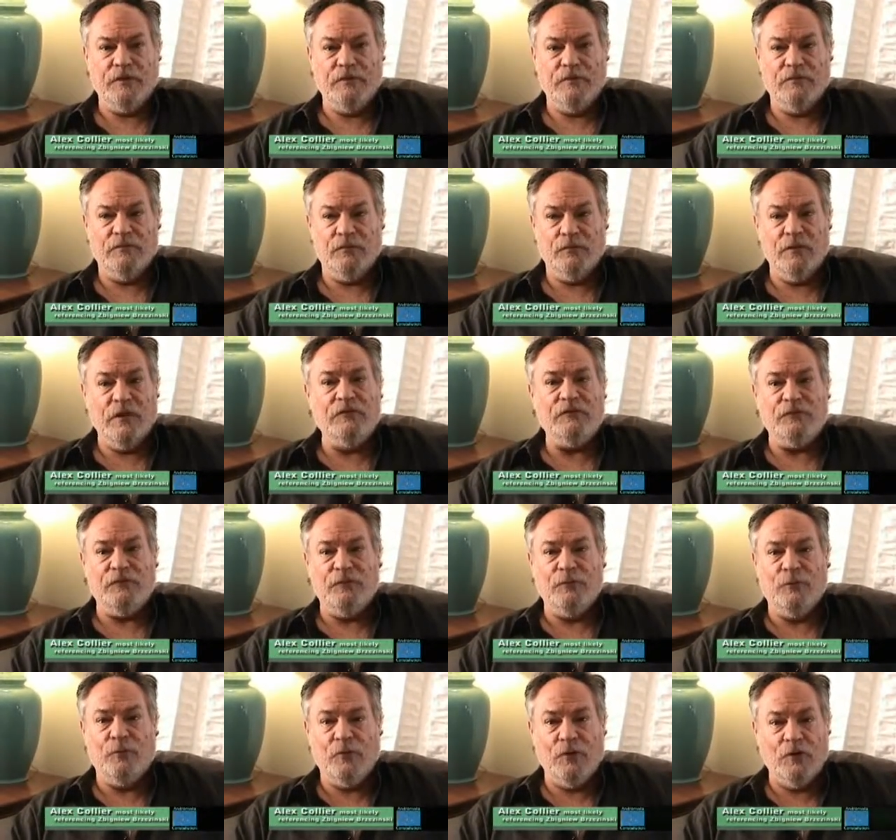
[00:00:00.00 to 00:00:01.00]
using the
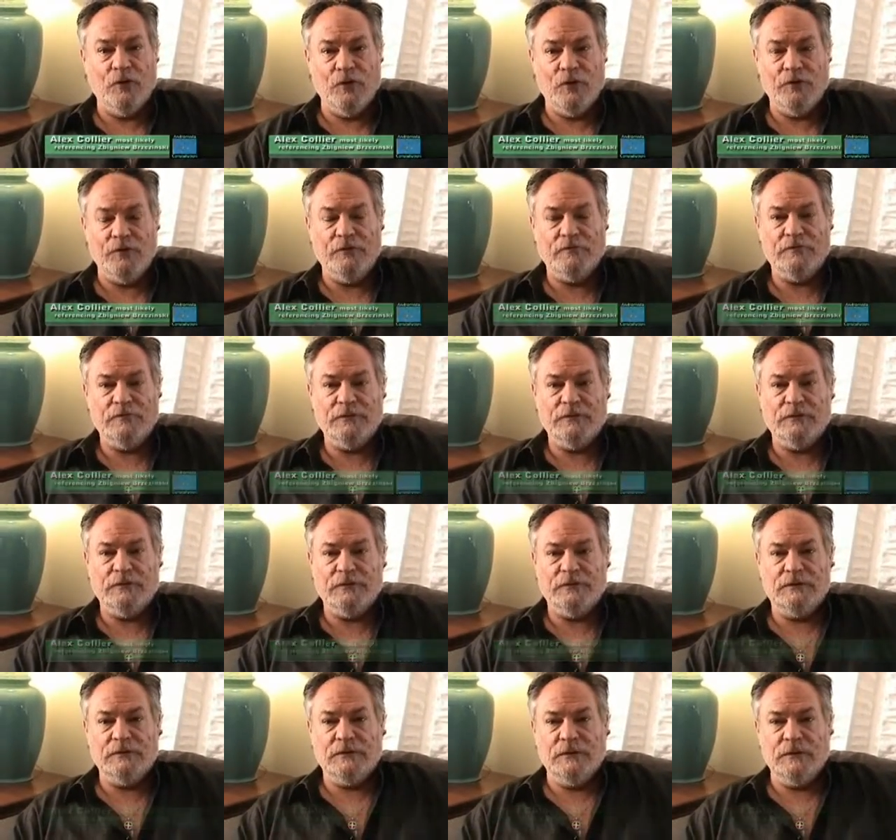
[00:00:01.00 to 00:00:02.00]
rest of the world,
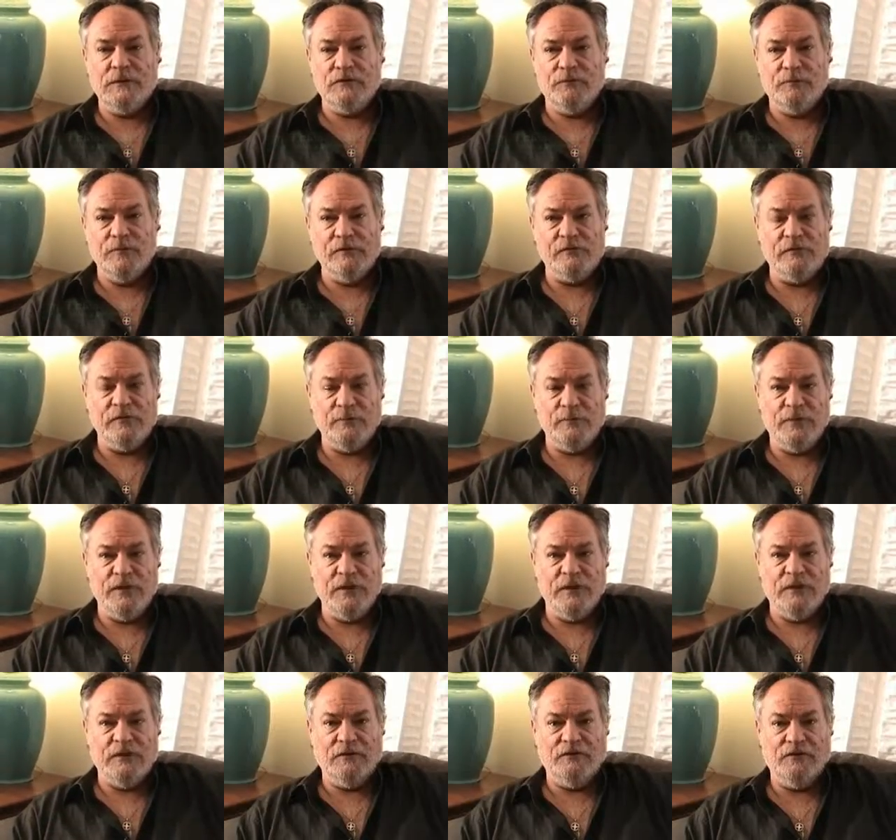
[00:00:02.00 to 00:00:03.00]
especially
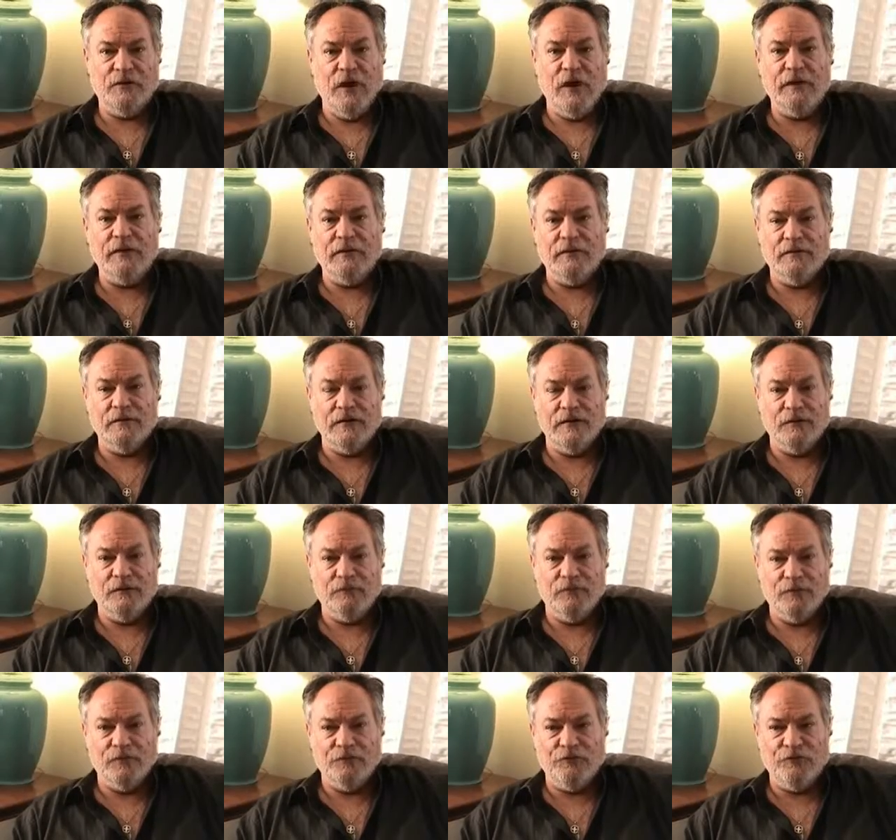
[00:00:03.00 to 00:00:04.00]
pitting China
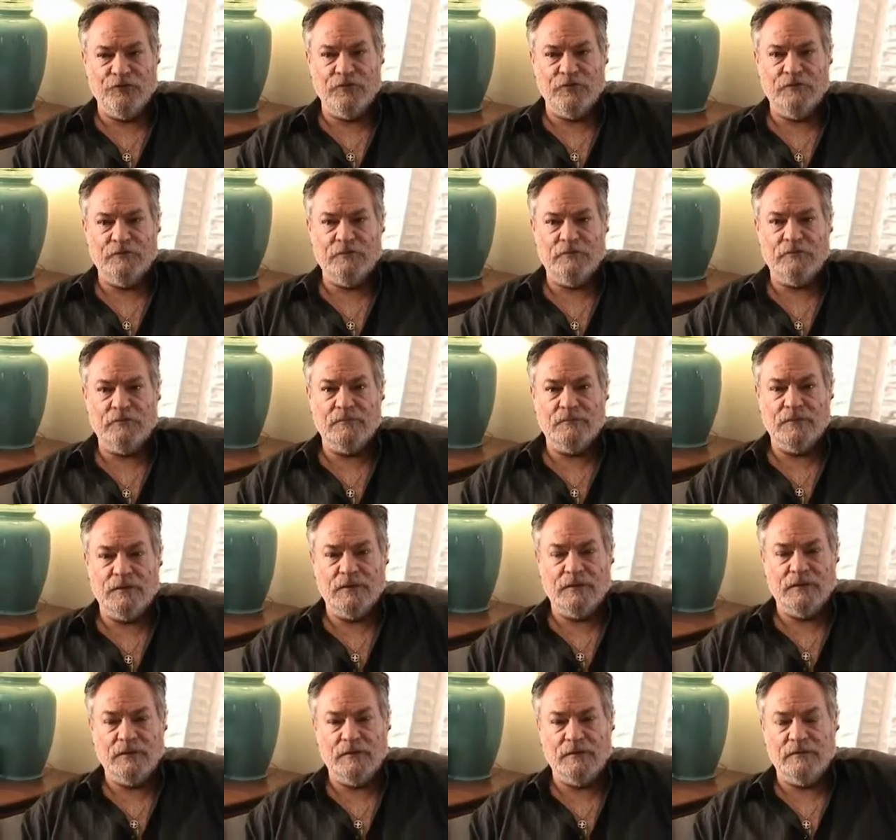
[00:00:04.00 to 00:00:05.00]
against Russia,
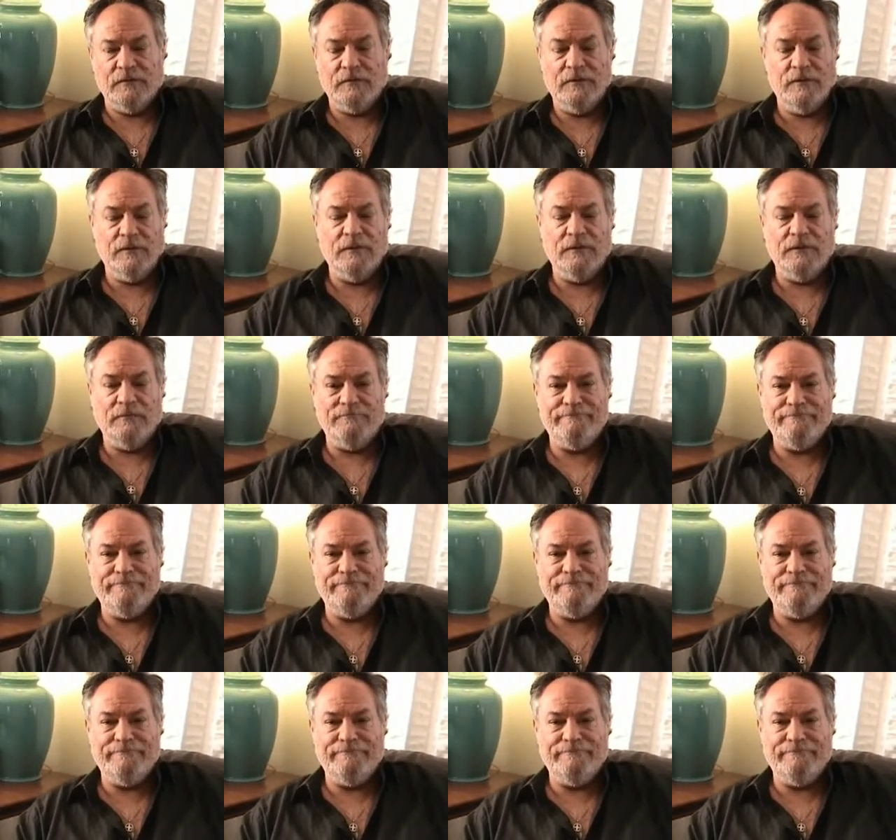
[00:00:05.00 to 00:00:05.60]
and